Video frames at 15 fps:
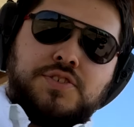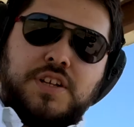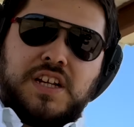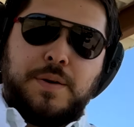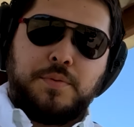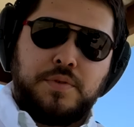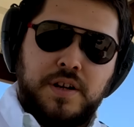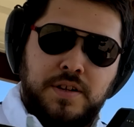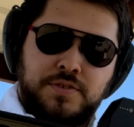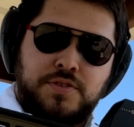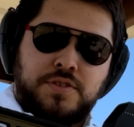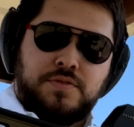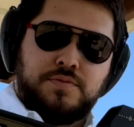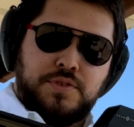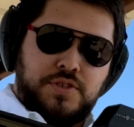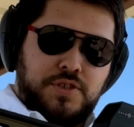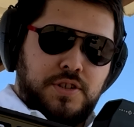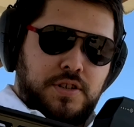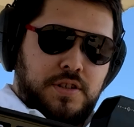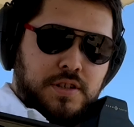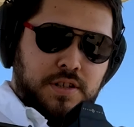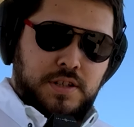shot a couple rounds with the
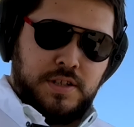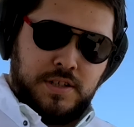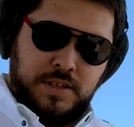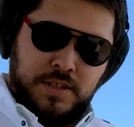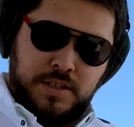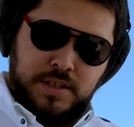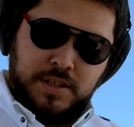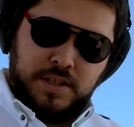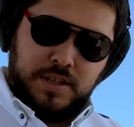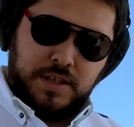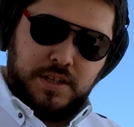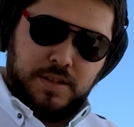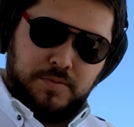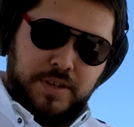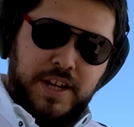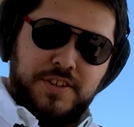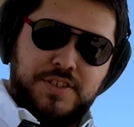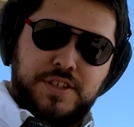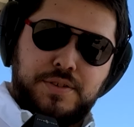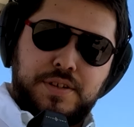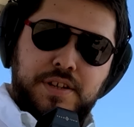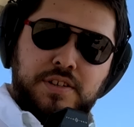SCAR. Um, got it
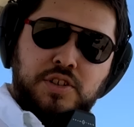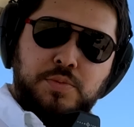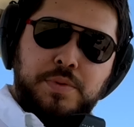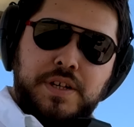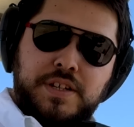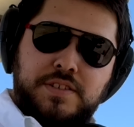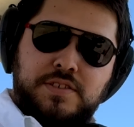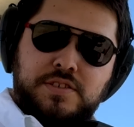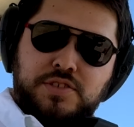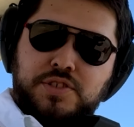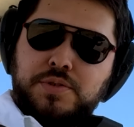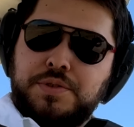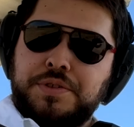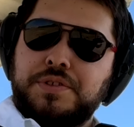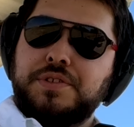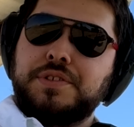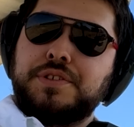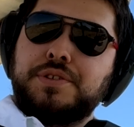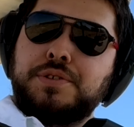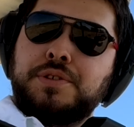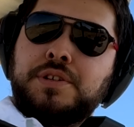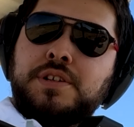zeroed in a little bit, so we're shooting a
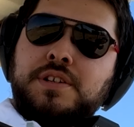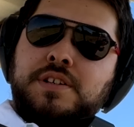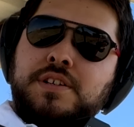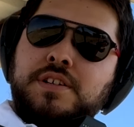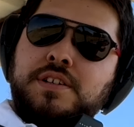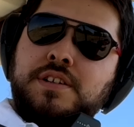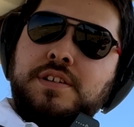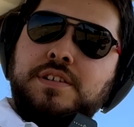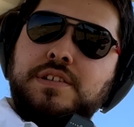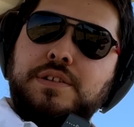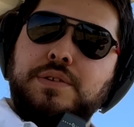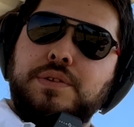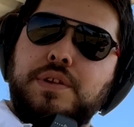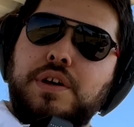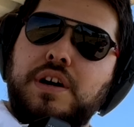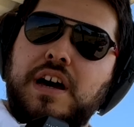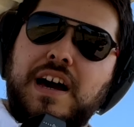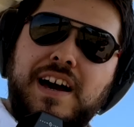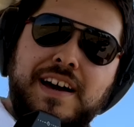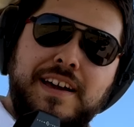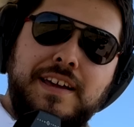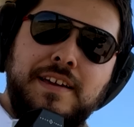little, a little uh,
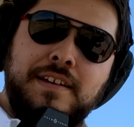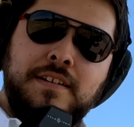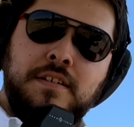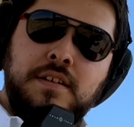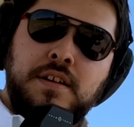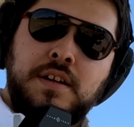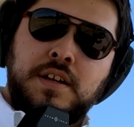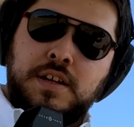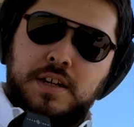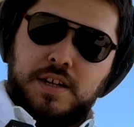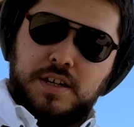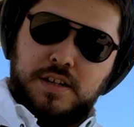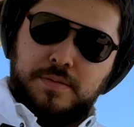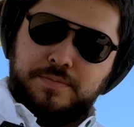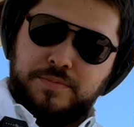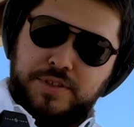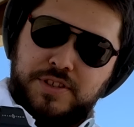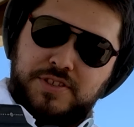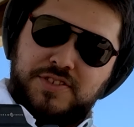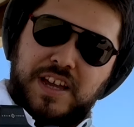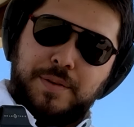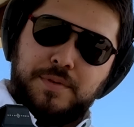high. Um, with
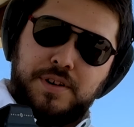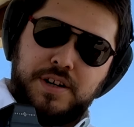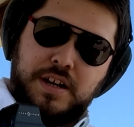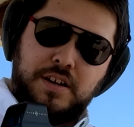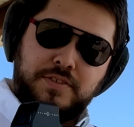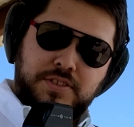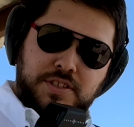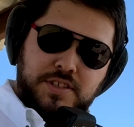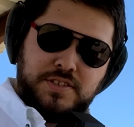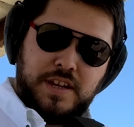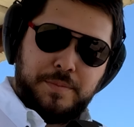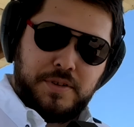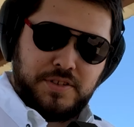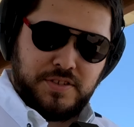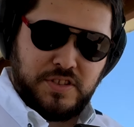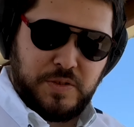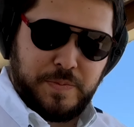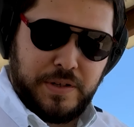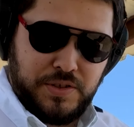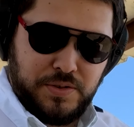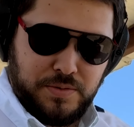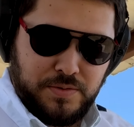this Sightmark, obviously a Sightmark something
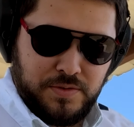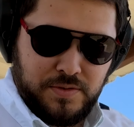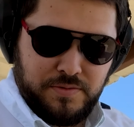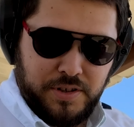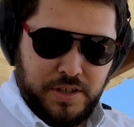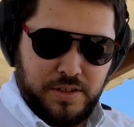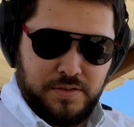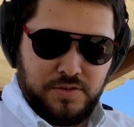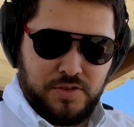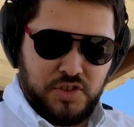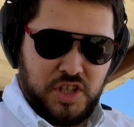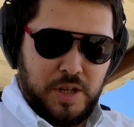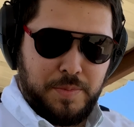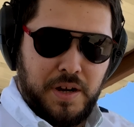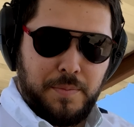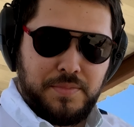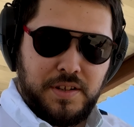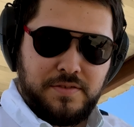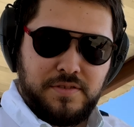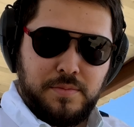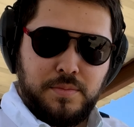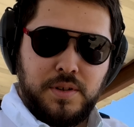special. It's freaking cheap optic
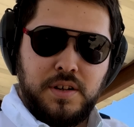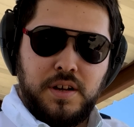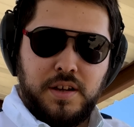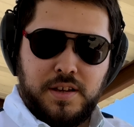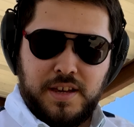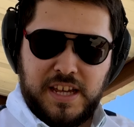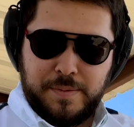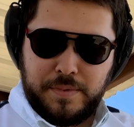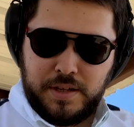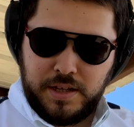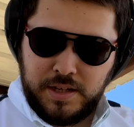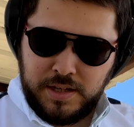from Academy.